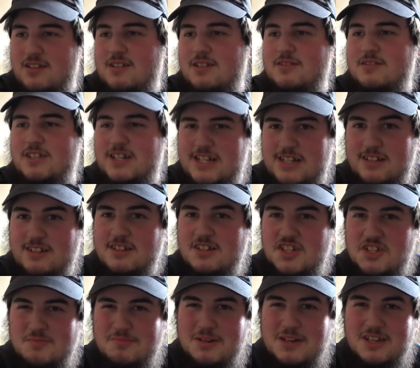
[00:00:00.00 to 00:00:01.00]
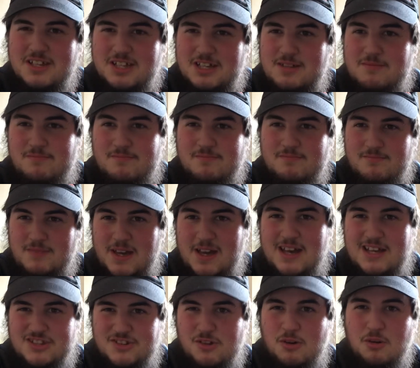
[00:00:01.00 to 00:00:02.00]
technically speaking, it
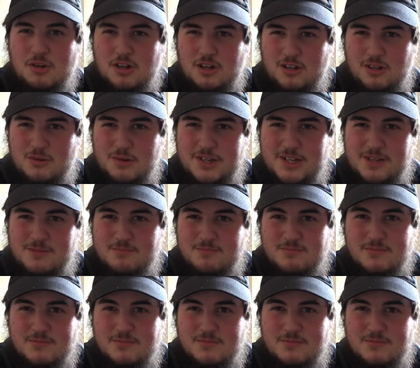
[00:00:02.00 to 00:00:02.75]
has no colour in it.